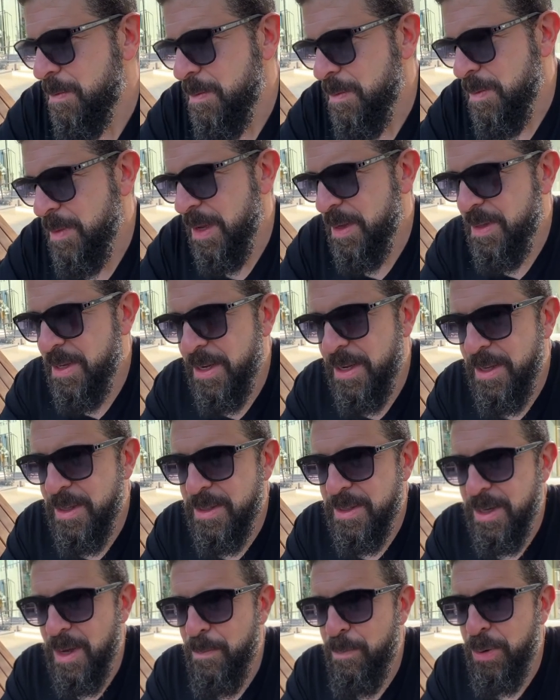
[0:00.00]
They
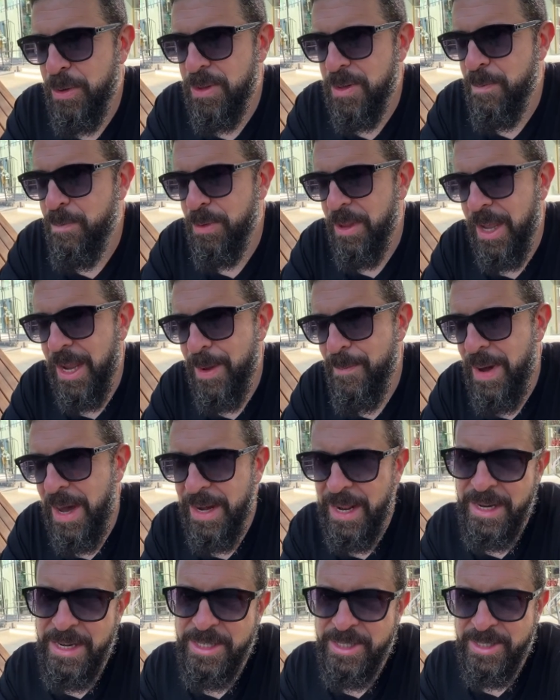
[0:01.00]
didn't put the blame on
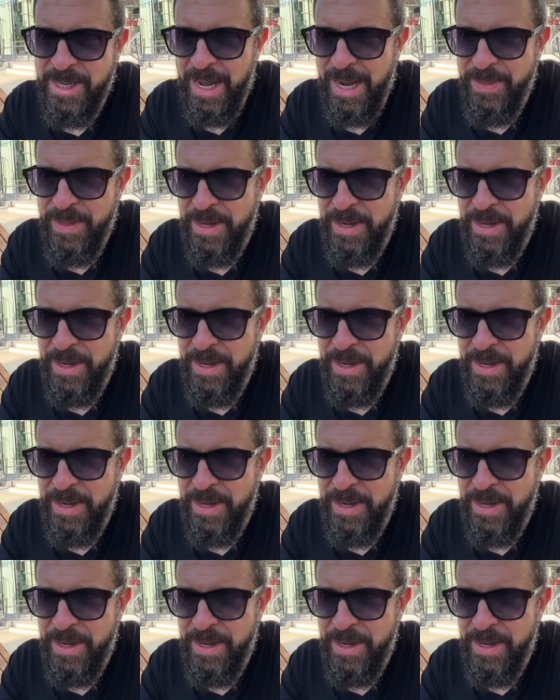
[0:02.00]
any side.